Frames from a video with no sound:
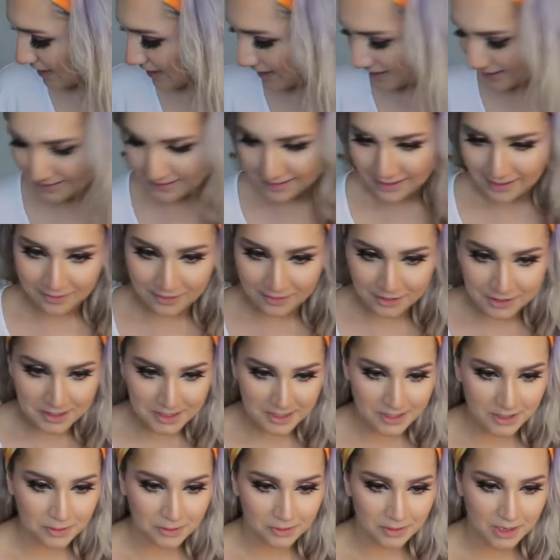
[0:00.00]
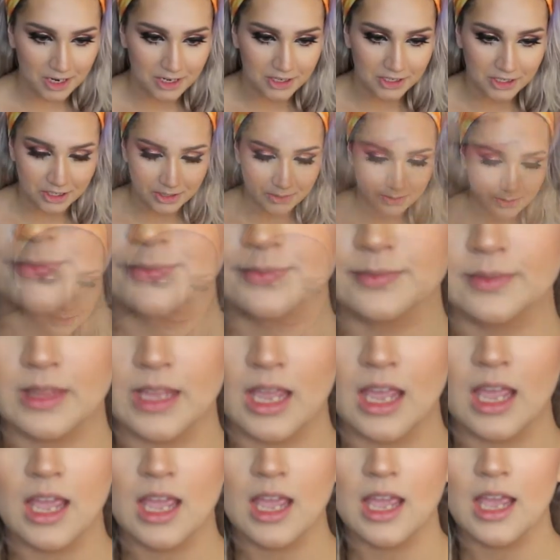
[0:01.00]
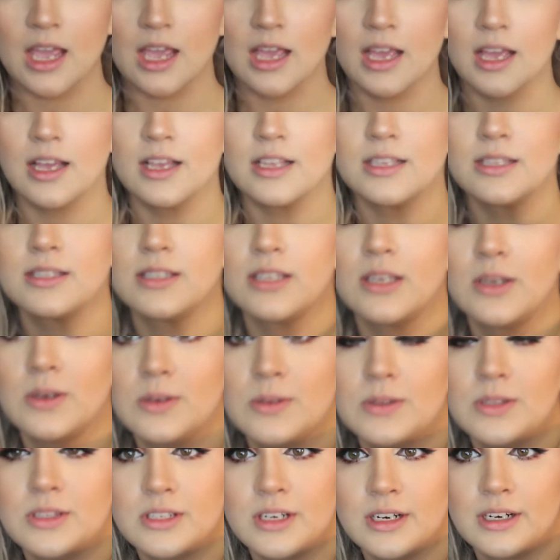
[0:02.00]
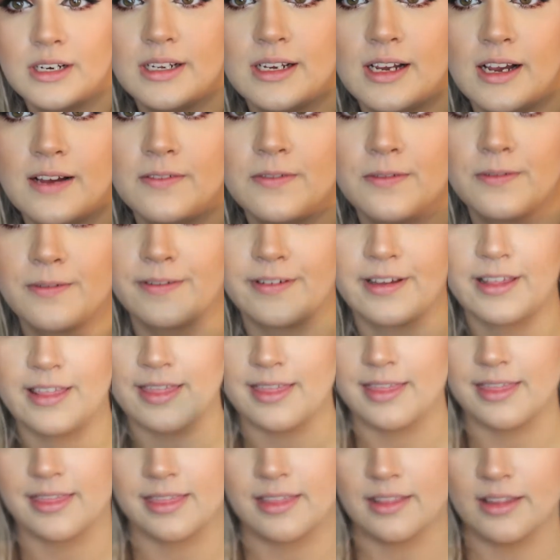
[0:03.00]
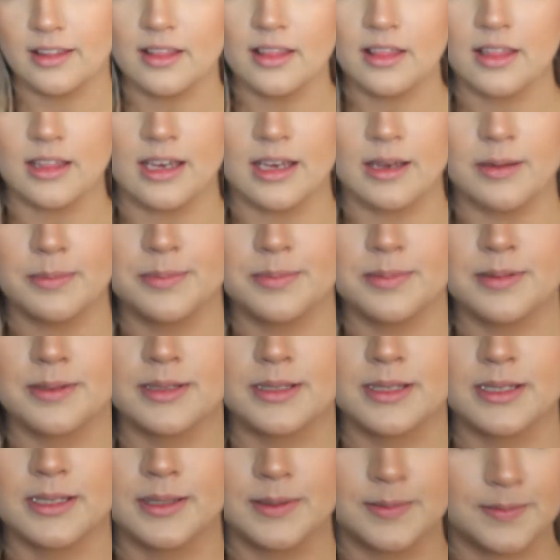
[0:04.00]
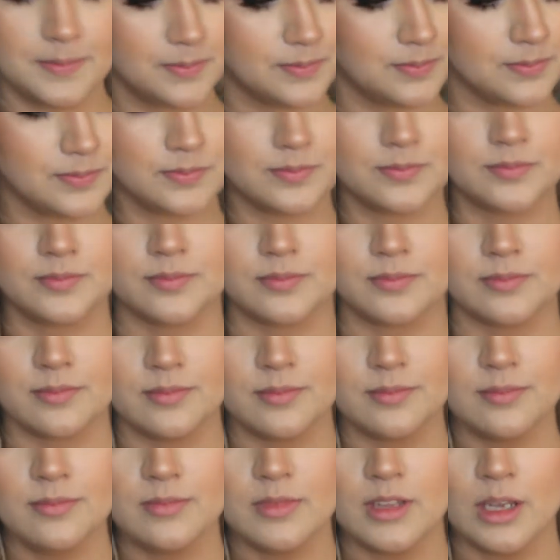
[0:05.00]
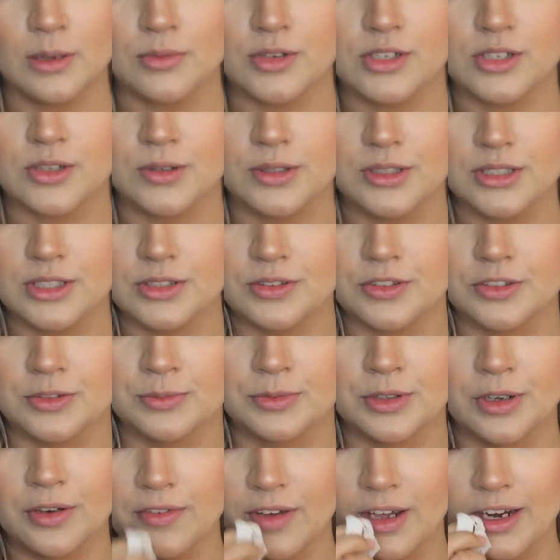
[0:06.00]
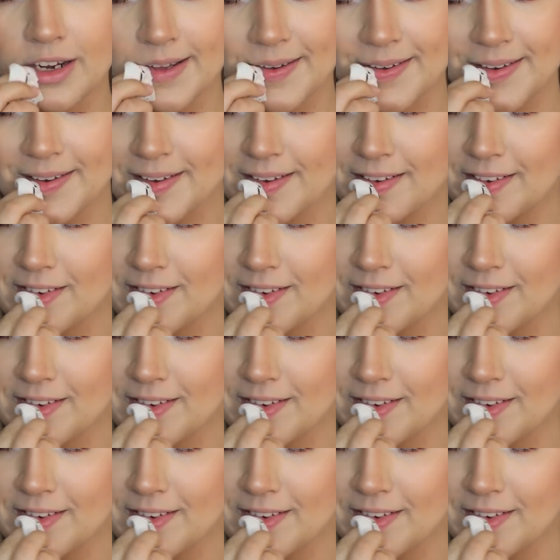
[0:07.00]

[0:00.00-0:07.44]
hate that I feel so rushed. But. So starting off with the lips. I'm just going to remove any